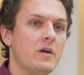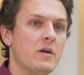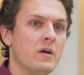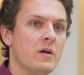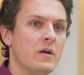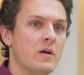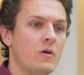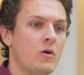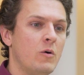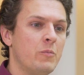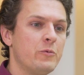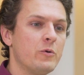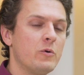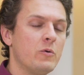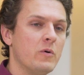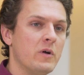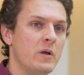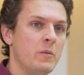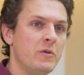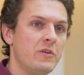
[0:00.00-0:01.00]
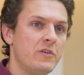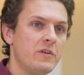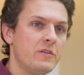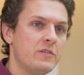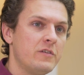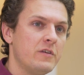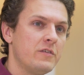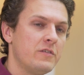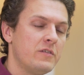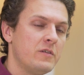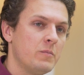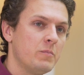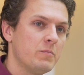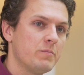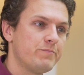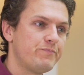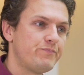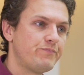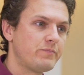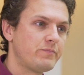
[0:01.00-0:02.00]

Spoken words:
optical imaging system.